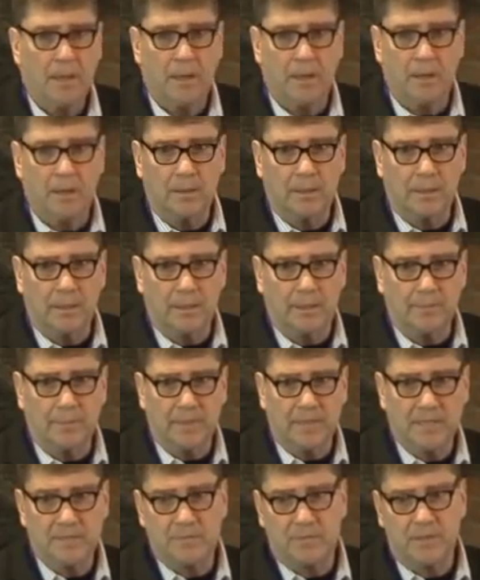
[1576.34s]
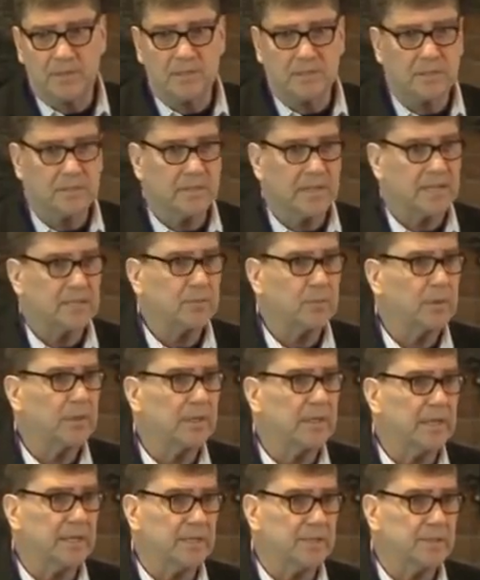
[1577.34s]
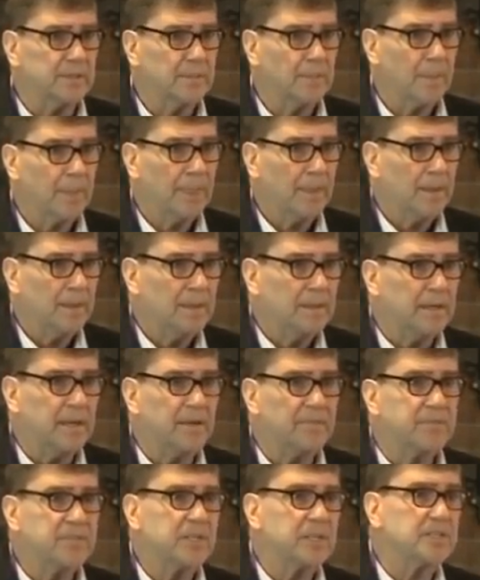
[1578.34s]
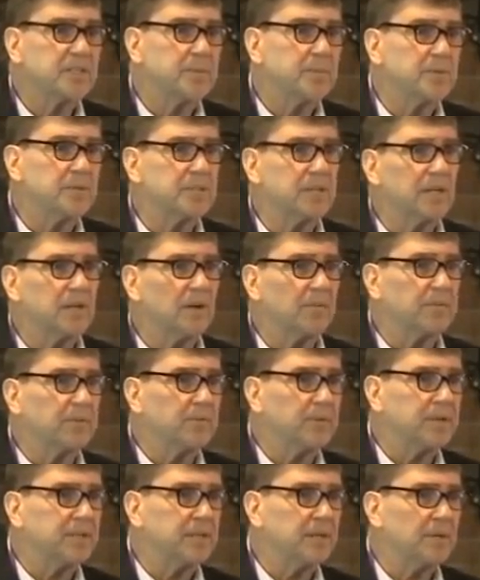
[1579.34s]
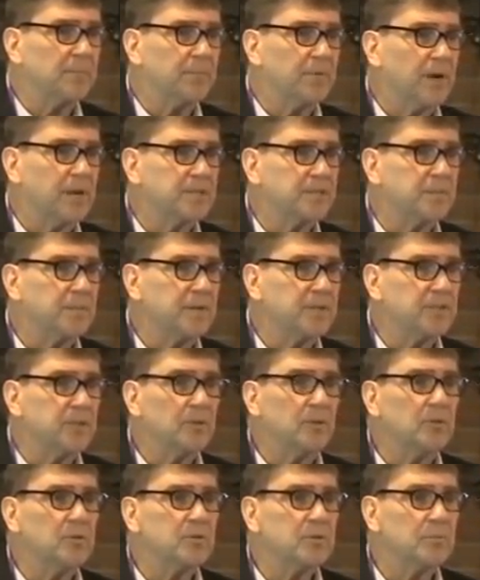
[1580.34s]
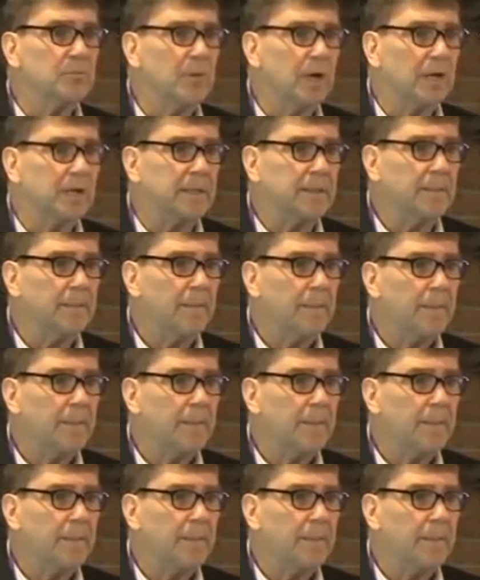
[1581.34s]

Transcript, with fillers: Okay, I mean, that's what it's, that's what it is. Okay, if sixty percent off the retail price means you're losing money,